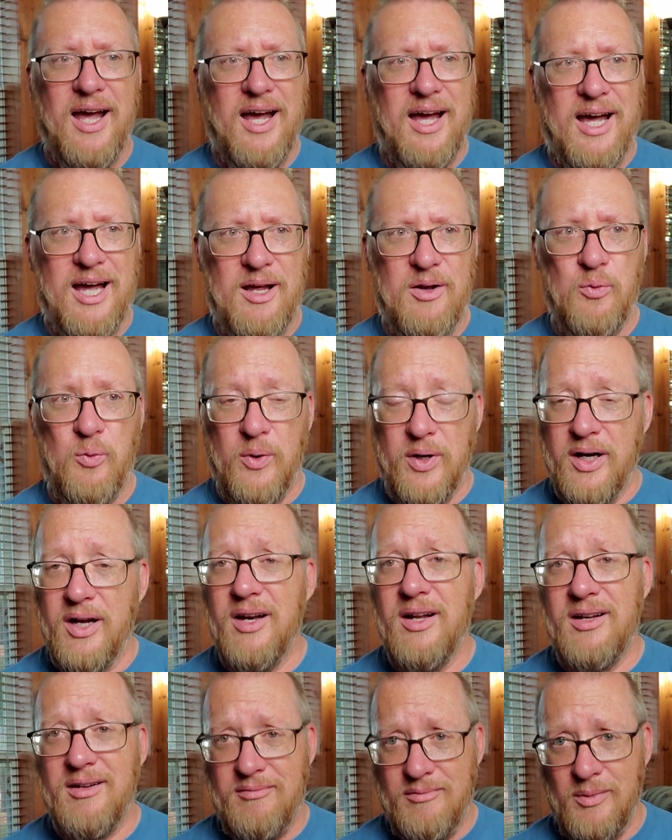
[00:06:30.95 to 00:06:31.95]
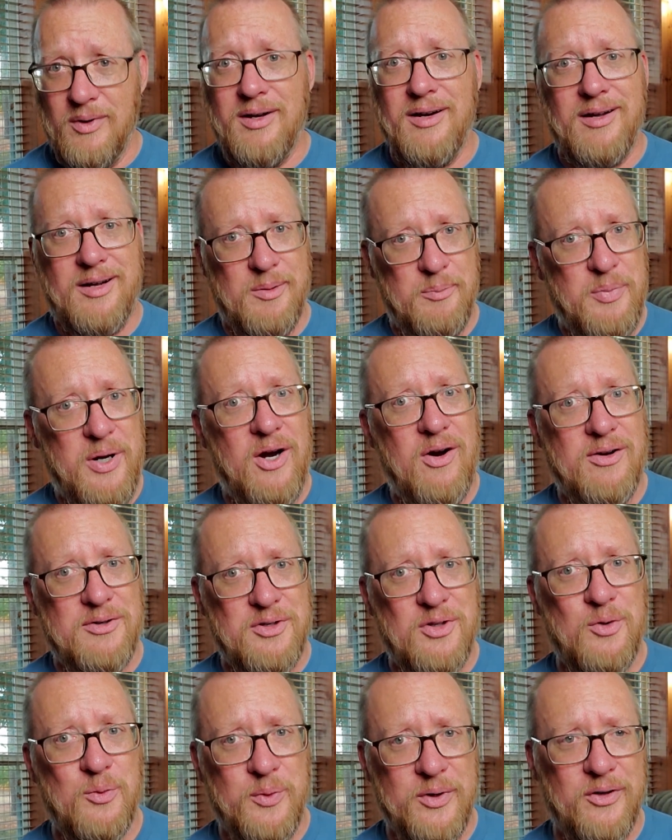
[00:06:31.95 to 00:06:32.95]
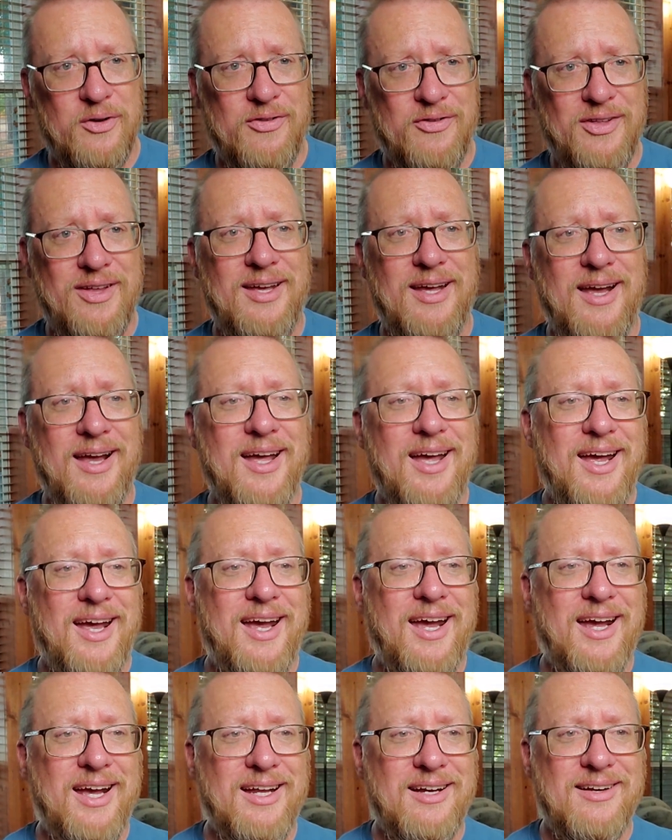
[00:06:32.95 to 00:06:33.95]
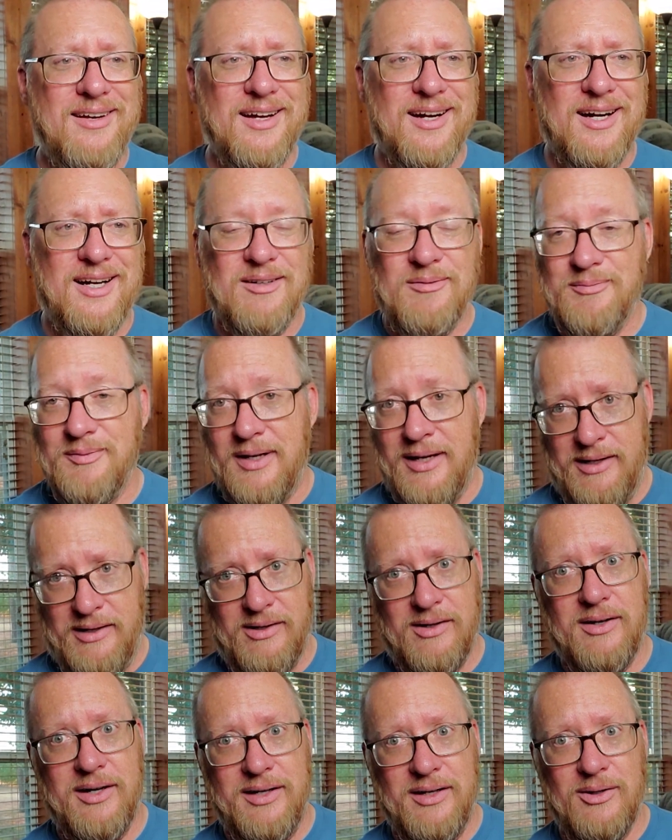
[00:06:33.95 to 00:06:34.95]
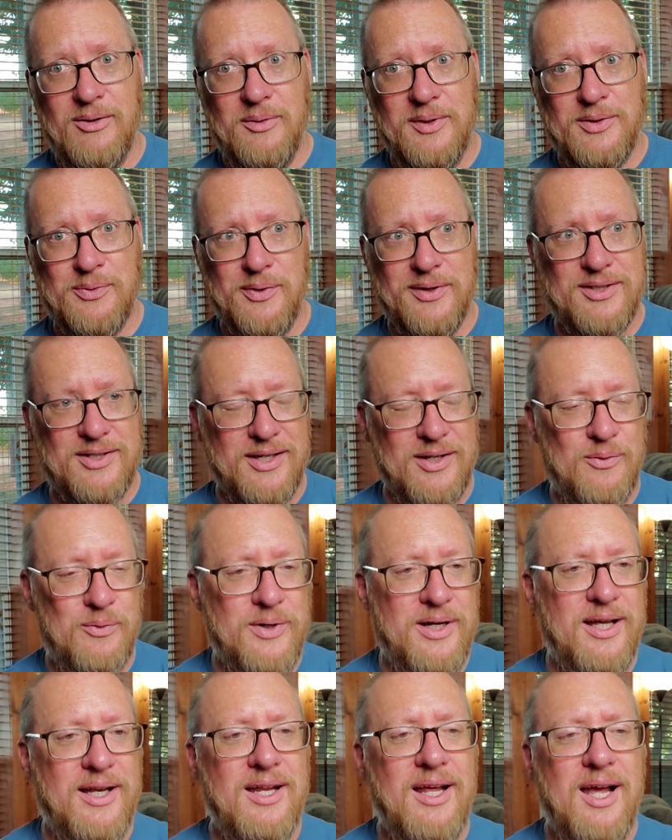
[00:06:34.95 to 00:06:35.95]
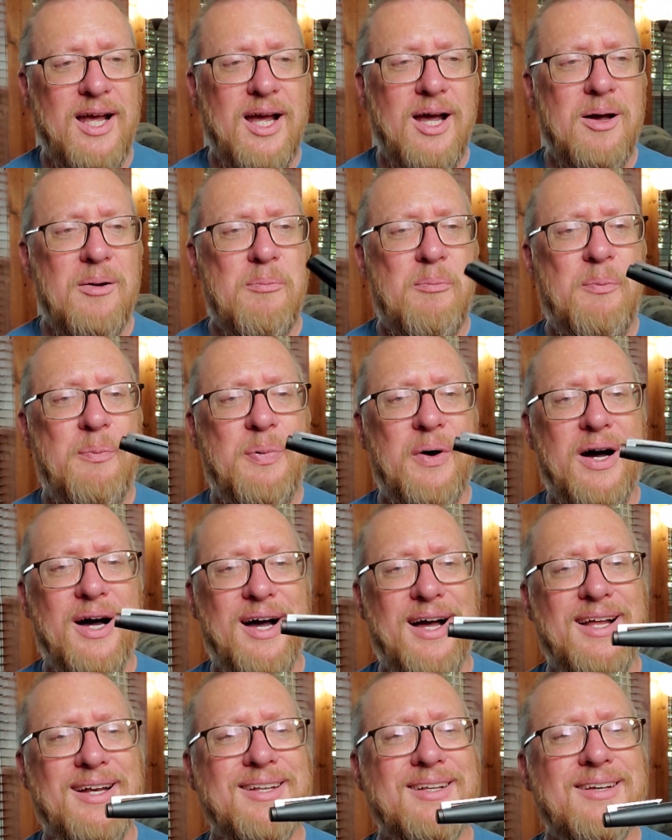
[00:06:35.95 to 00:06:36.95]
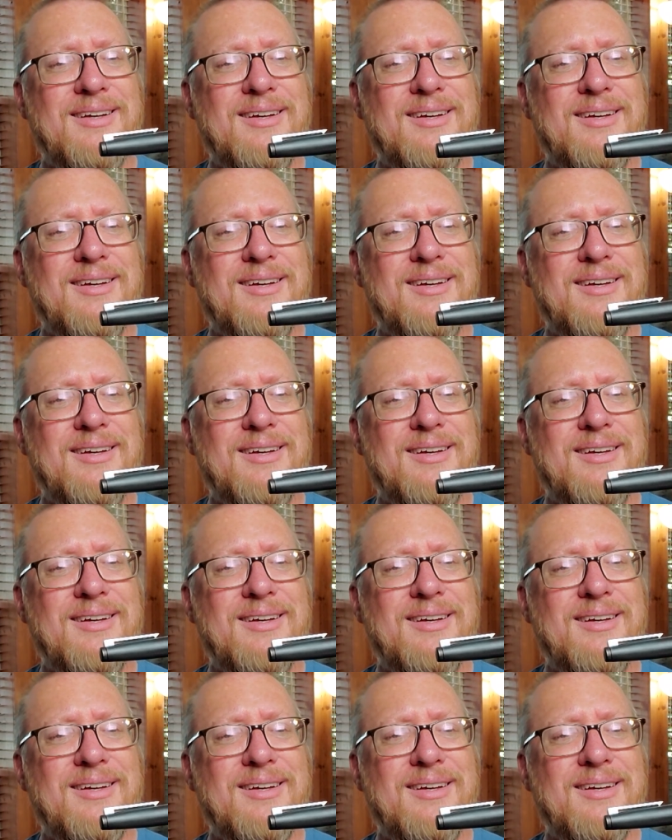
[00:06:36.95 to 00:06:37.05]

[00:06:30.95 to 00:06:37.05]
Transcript: We're gonna compare it to the real thing, and I already know which one's gonna win, but